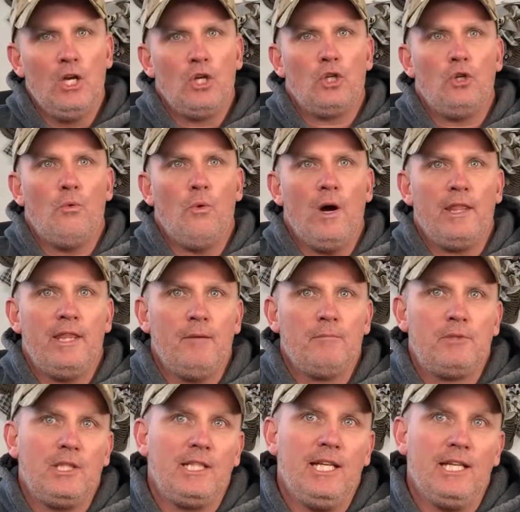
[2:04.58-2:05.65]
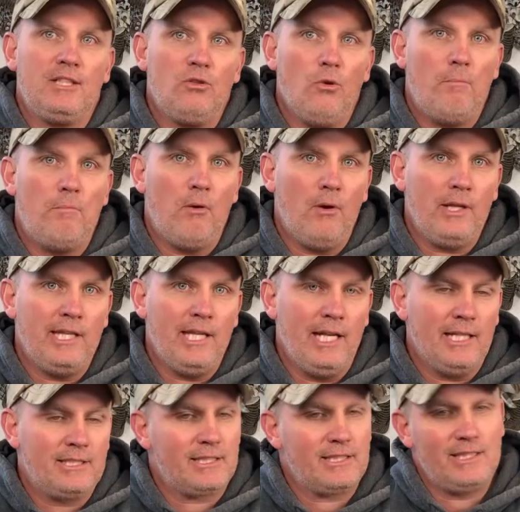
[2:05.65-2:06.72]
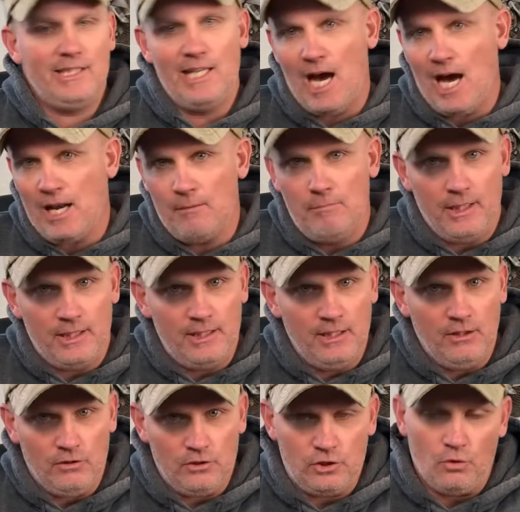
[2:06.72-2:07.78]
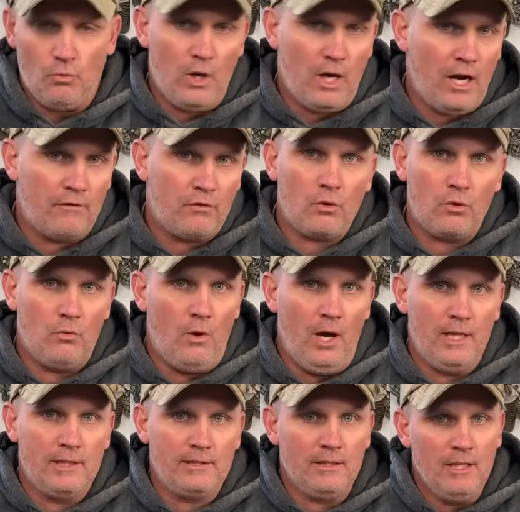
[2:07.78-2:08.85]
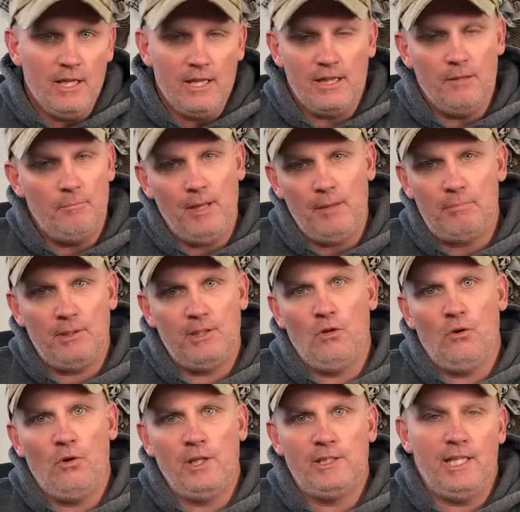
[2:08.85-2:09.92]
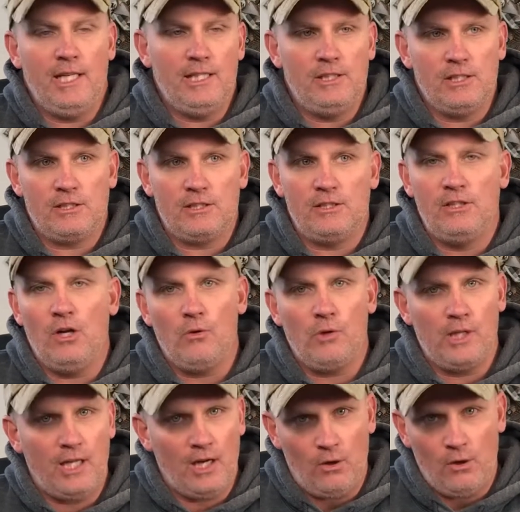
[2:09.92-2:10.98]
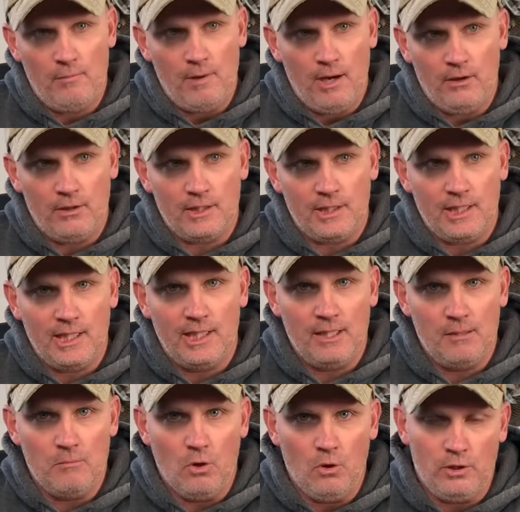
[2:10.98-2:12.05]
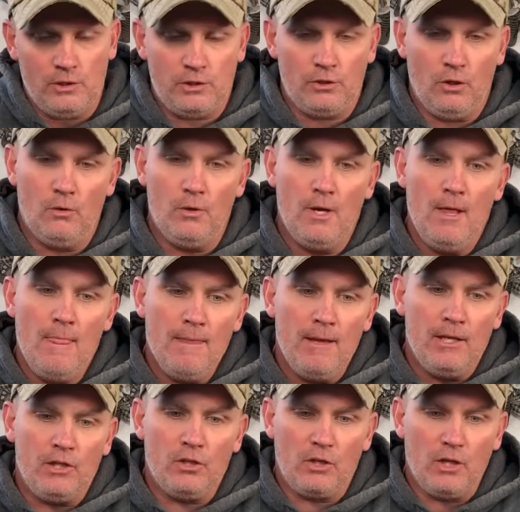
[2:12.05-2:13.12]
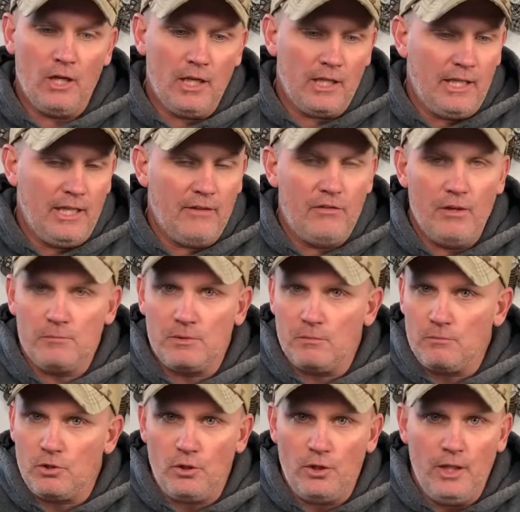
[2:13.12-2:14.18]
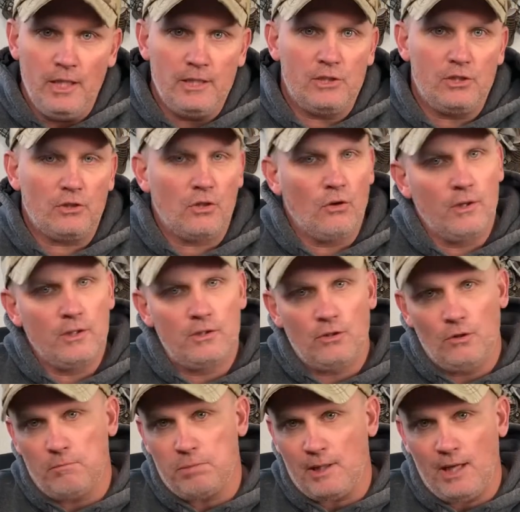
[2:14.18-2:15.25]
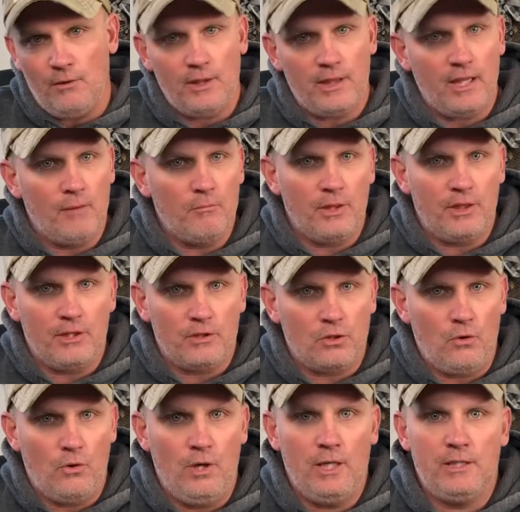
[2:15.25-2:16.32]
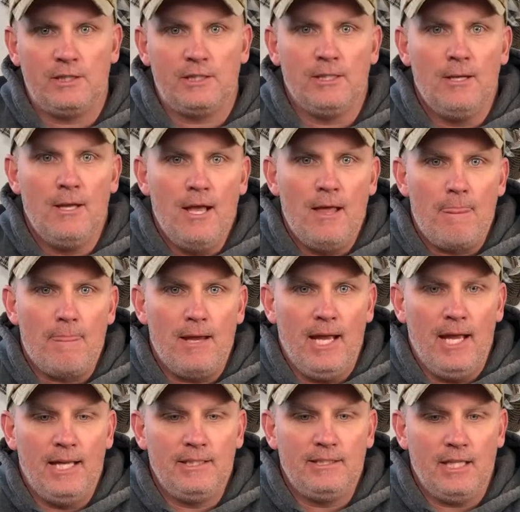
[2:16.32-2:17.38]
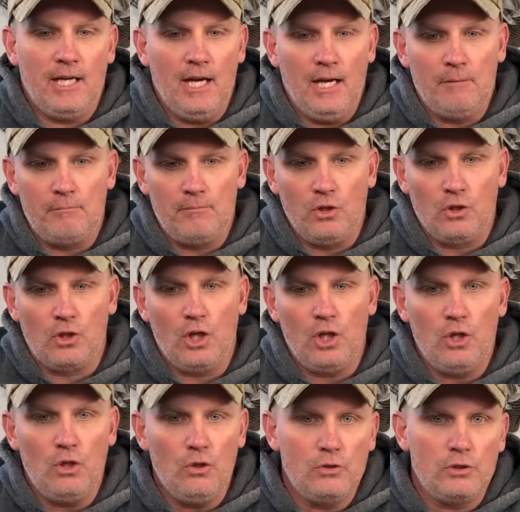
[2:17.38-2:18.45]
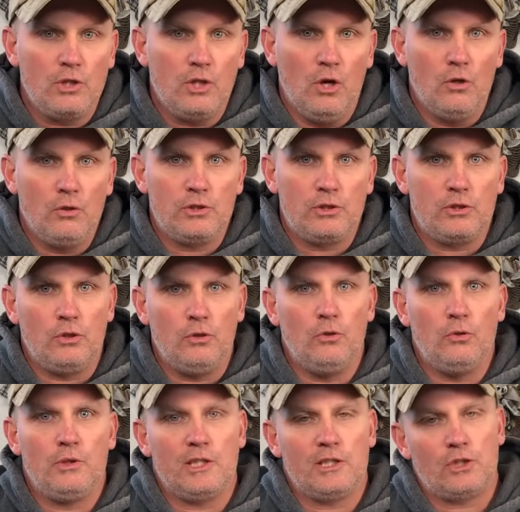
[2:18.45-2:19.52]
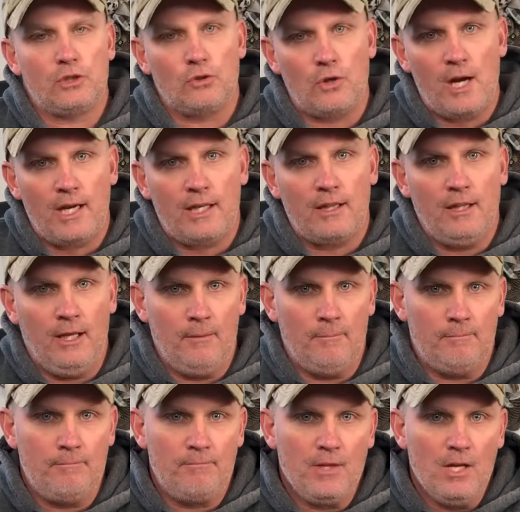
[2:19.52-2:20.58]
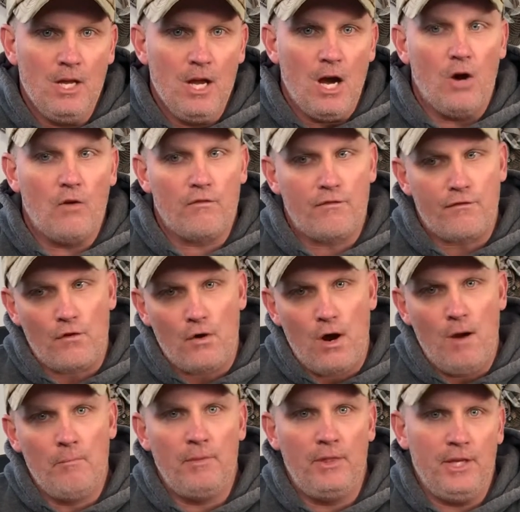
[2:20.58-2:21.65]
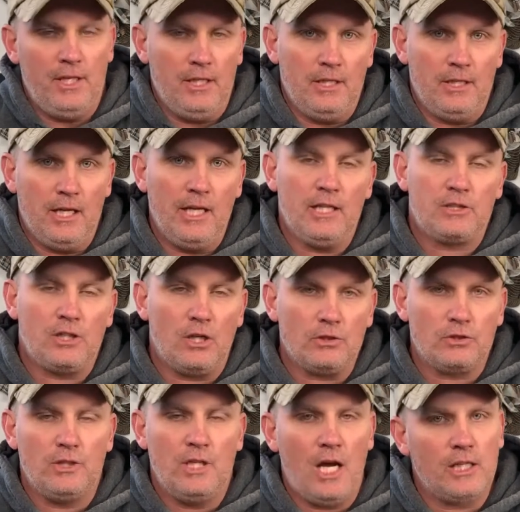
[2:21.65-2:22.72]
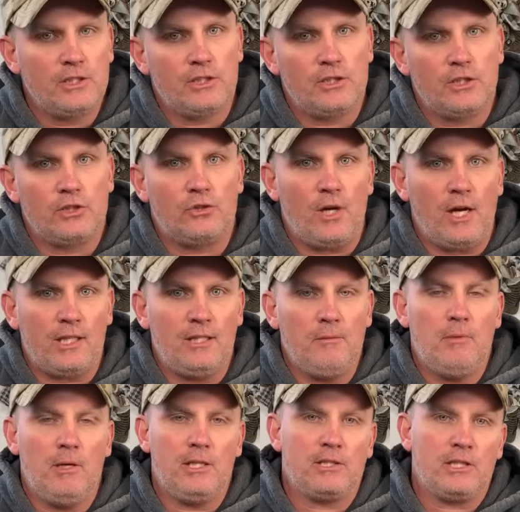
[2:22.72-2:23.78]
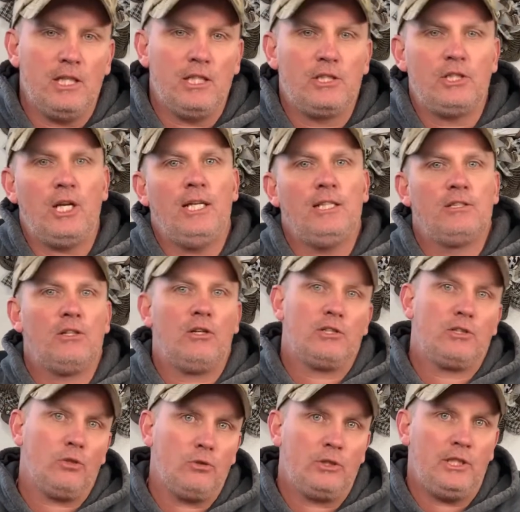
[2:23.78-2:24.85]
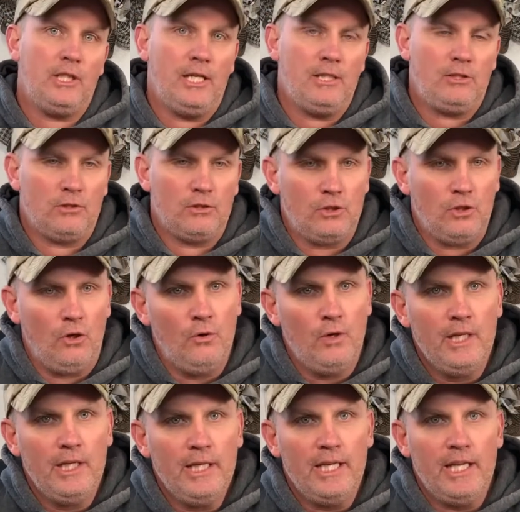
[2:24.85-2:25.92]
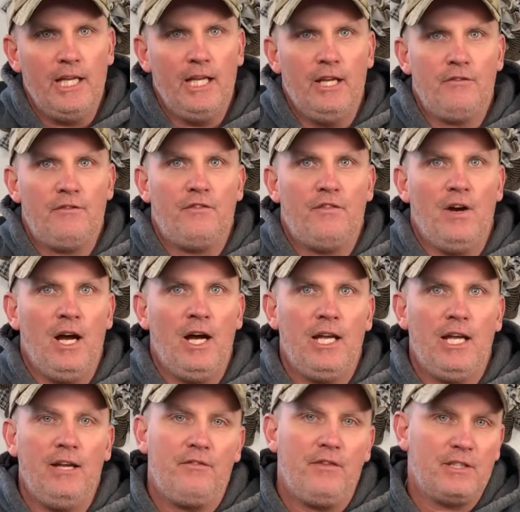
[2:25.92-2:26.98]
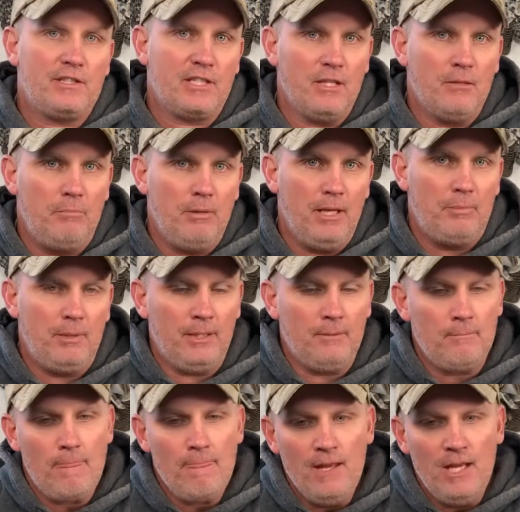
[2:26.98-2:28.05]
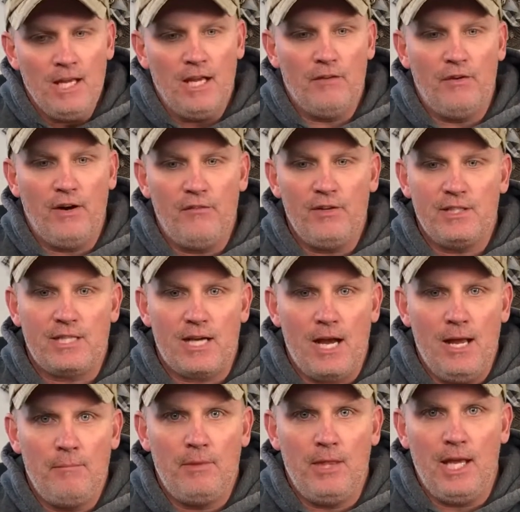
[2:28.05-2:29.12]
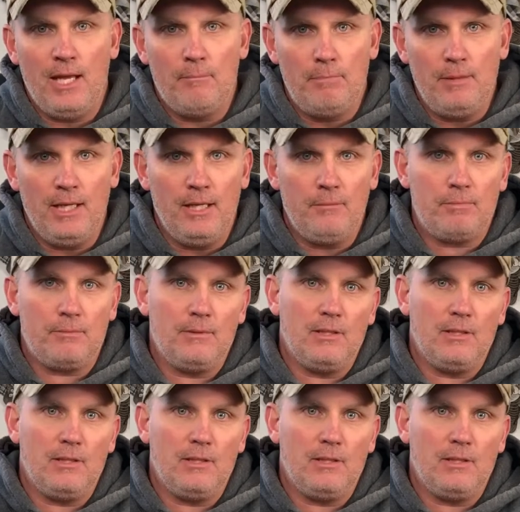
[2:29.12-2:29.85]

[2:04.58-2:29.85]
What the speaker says: you want them to get to a point that it's not a big deal. So whatever it was, the beeping noise, they just don't care about it anymore. So you're going to give them some treats, you're going to play with them with the toys, and you're going to use those to distract them from and it's also not just distracting, but it's going to change their association. So if it's the beeping, if every time they beep,